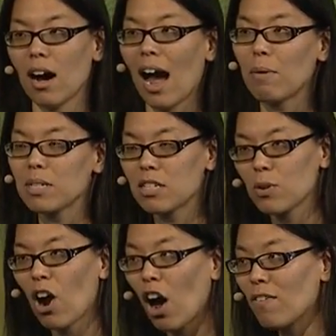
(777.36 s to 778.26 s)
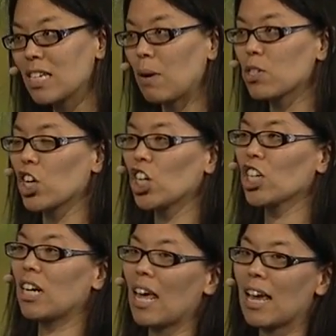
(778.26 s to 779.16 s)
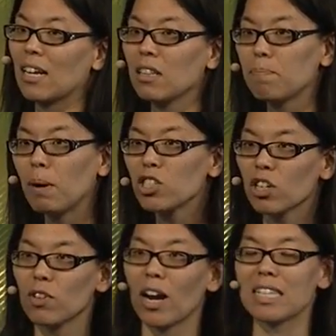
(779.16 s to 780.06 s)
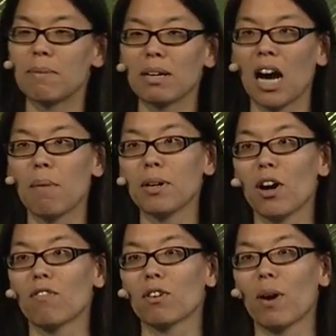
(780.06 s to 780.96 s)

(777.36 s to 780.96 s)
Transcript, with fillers: I was doing office hours earlier today, and a bunch of you guys have been coming over,